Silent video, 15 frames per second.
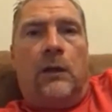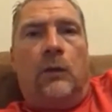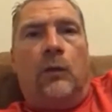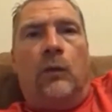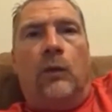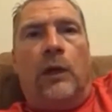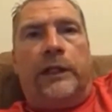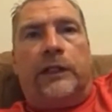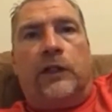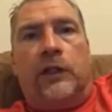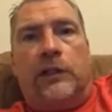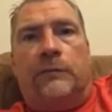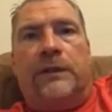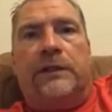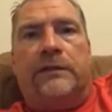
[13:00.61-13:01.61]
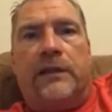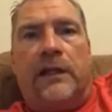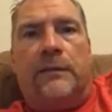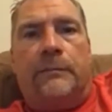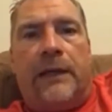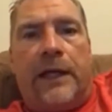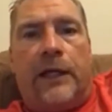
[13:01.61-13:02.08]
what could have been
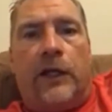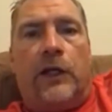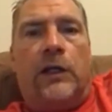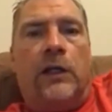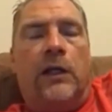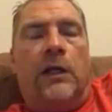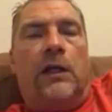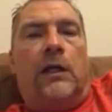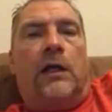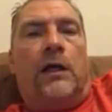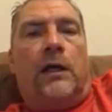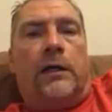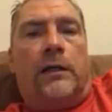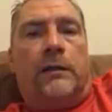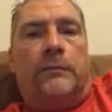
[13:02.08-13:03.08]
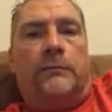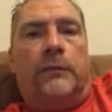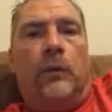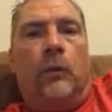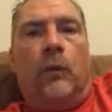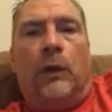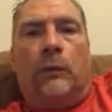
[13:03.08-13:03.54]
done better,
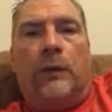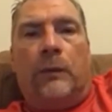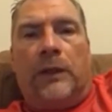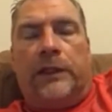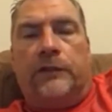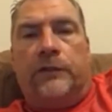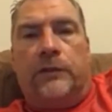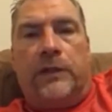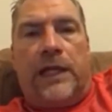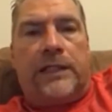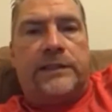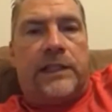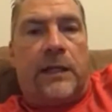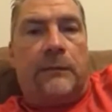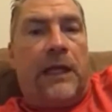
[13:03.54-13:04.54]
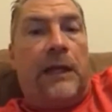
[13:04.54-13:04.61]
what we want to do next time.